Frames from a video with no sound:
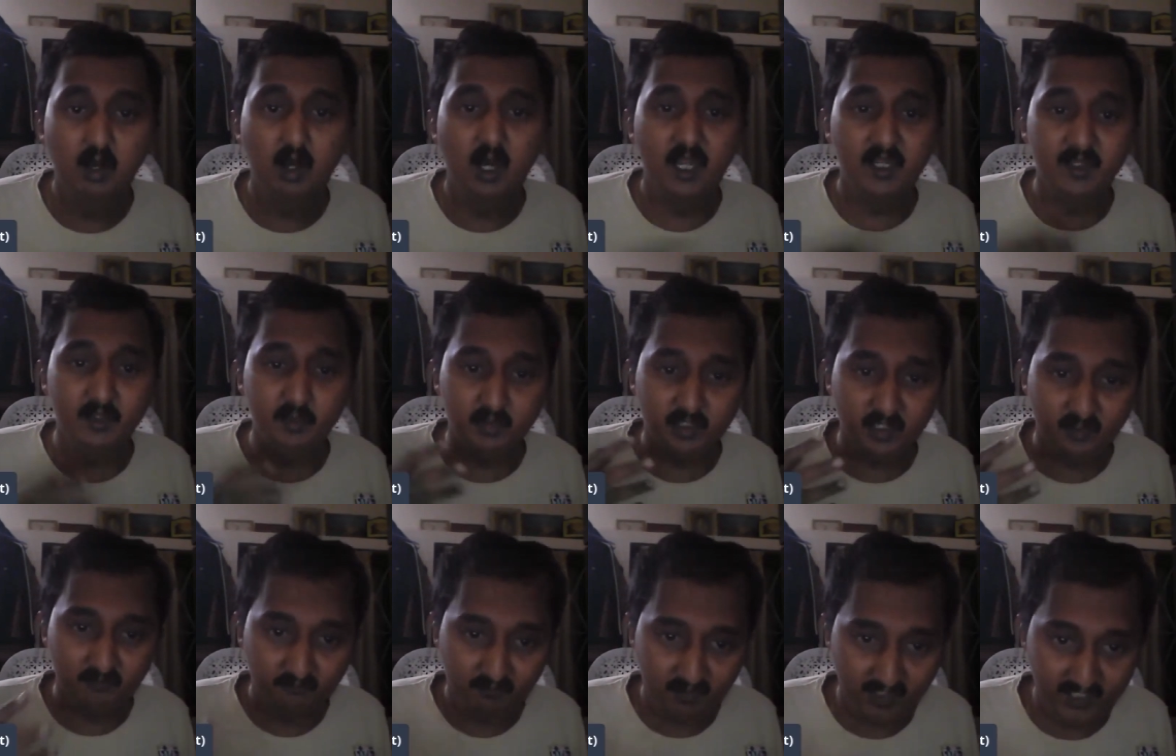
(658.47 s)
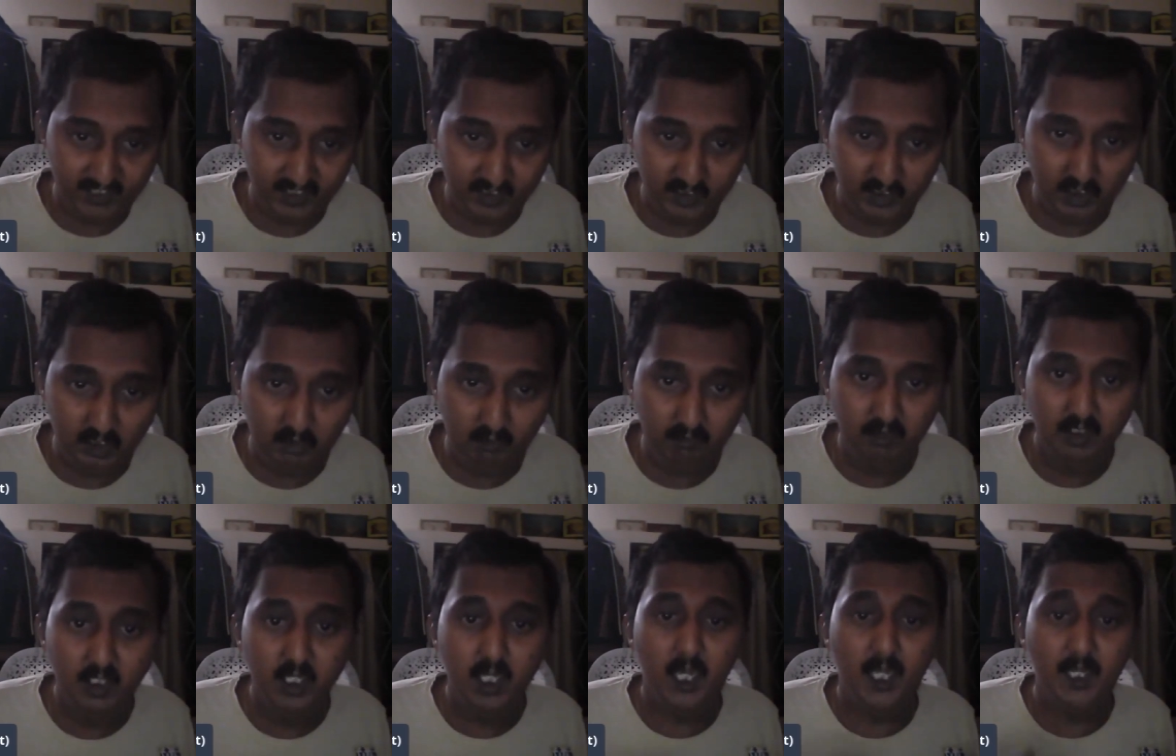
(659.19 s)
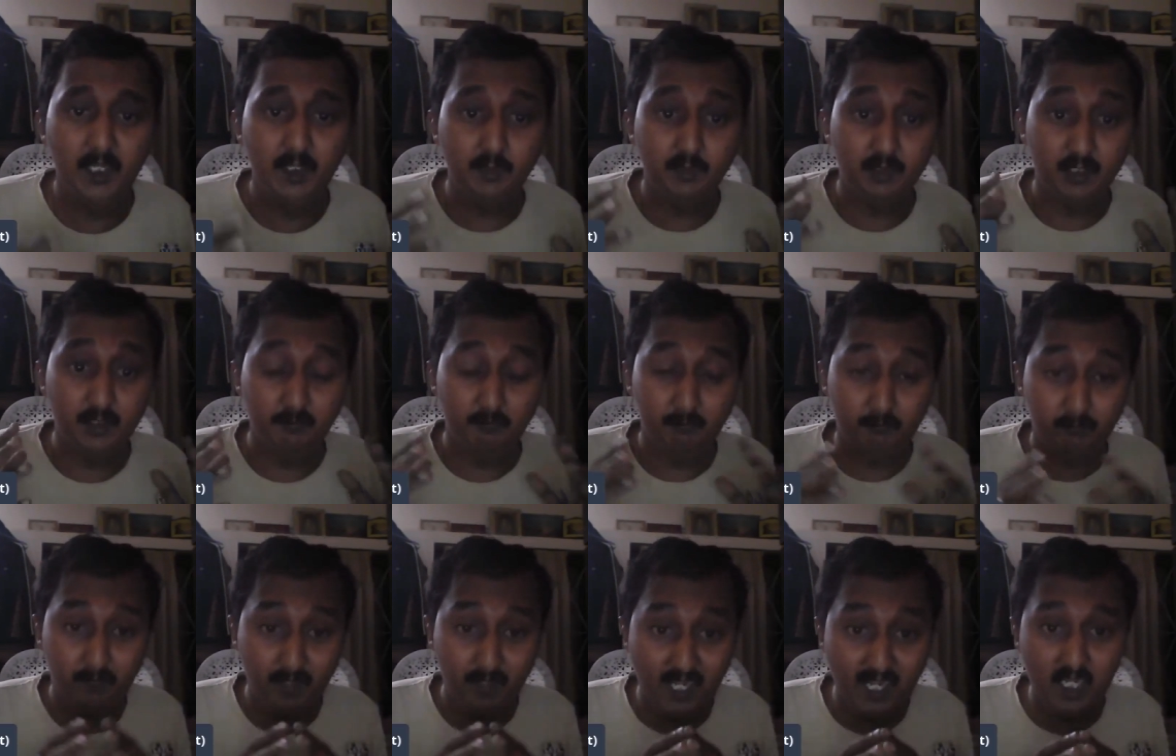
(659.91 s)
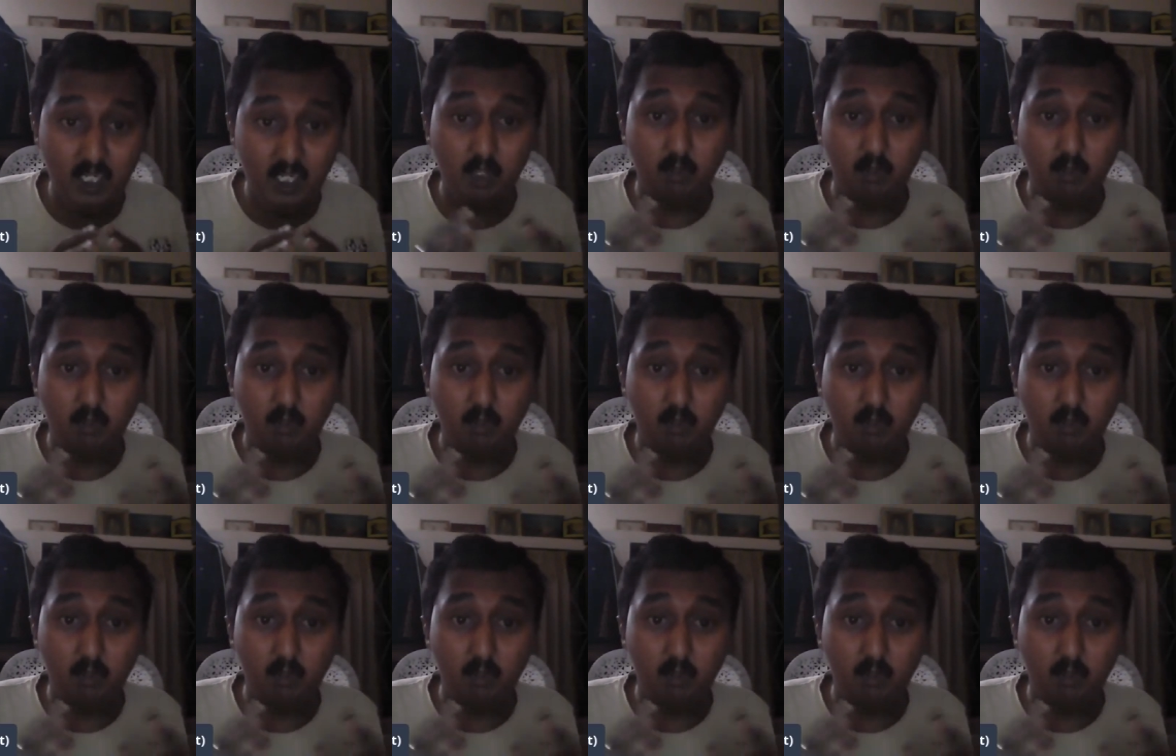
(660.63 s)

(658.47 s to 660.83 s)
and you can find it out, and you can plan